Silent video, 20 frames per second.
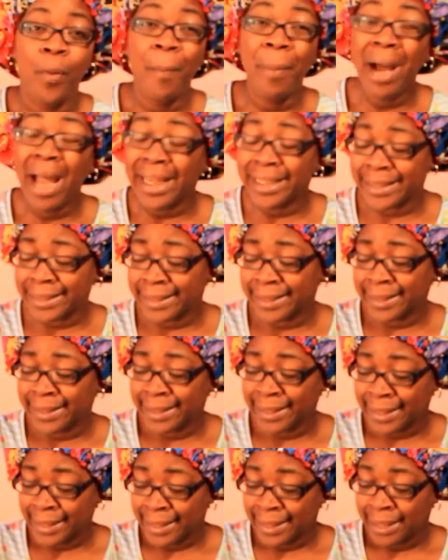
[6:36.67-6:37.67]
But
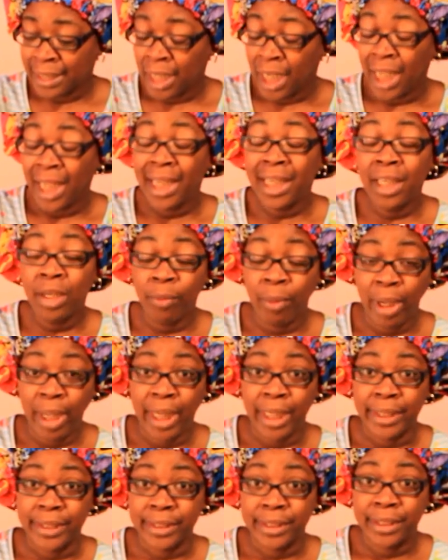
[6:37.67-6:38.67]

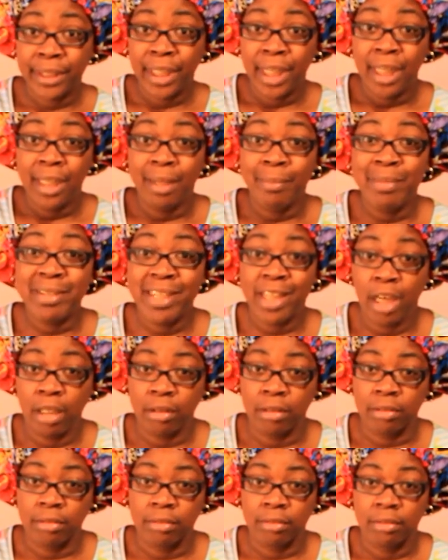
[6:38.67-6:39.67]
Anyways, let me tell you.
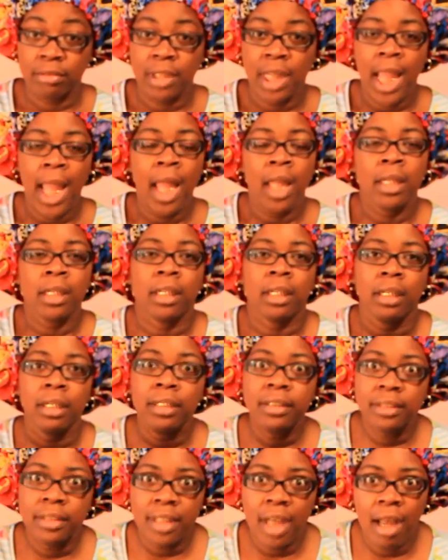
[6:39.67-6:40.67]

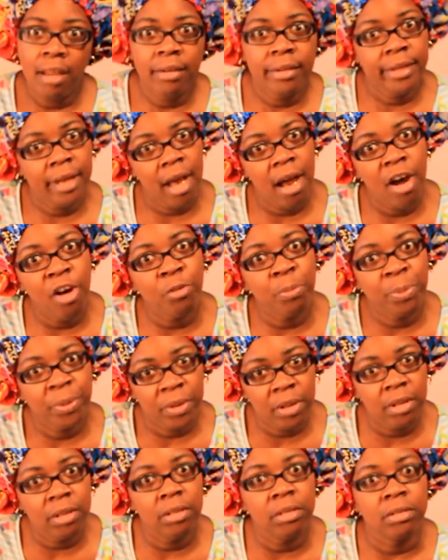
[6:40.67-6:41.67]
Get y'all a dog
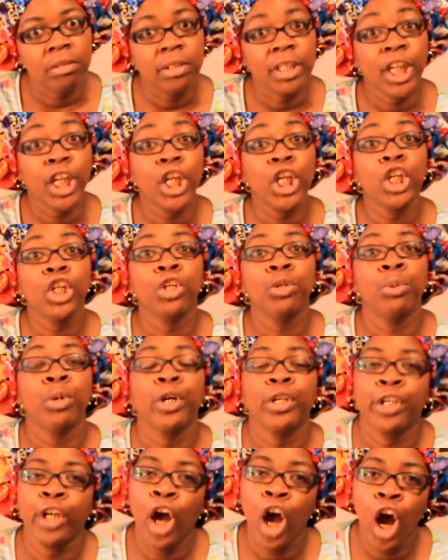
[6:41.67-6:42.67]
pillow. Get you
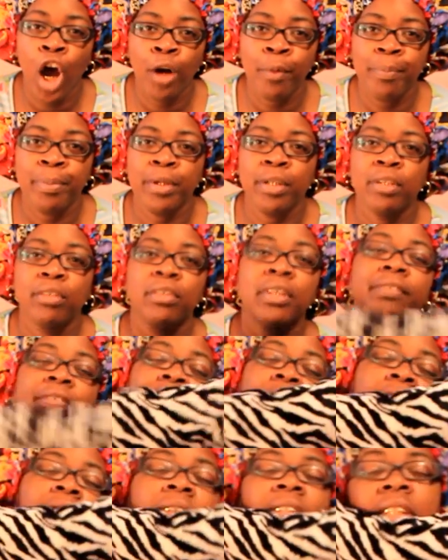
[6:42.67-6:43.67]
a dog pillow if
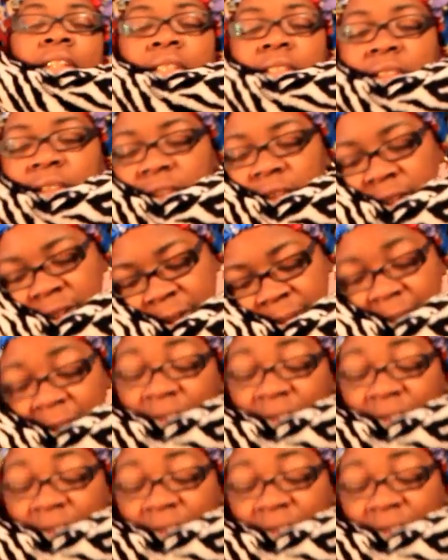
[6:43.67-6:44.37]
you want to go to sleep.